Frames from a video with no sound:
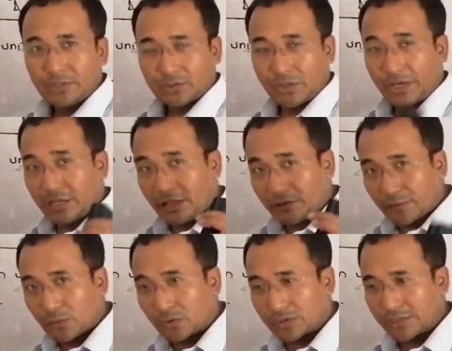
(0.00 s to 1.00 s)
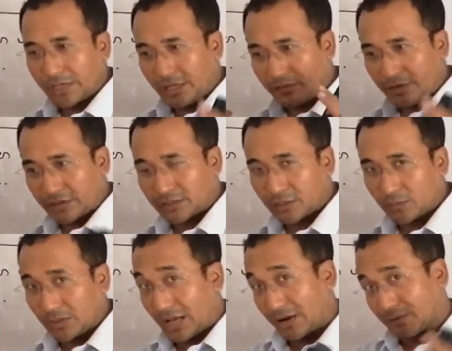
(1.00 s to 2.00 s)
So any force, any vector
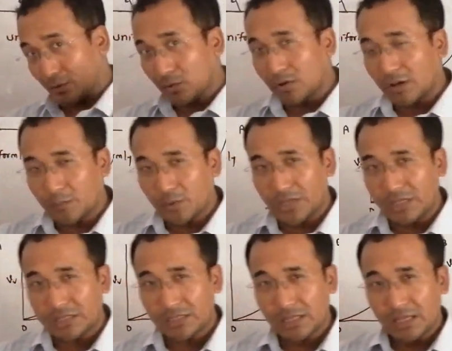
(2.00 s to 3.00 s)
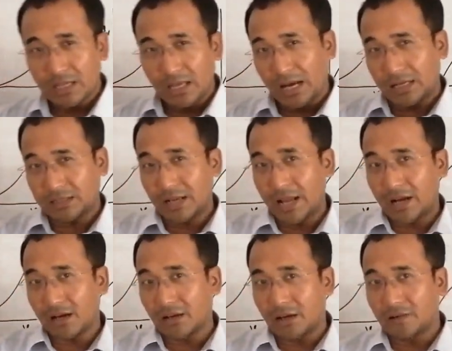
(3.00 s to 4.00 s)
will have no component at an
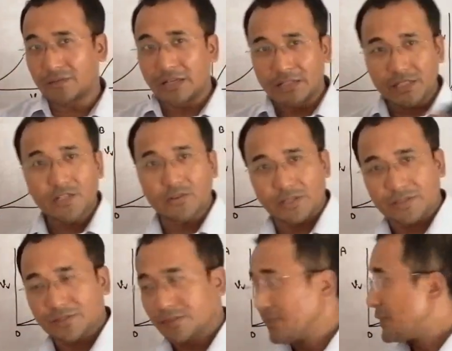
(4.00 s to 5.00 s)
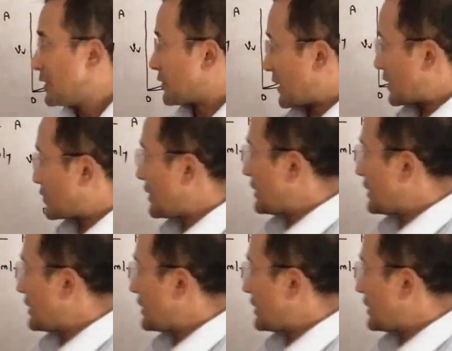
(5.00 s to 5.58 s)
angle of 90 degrees. So that's why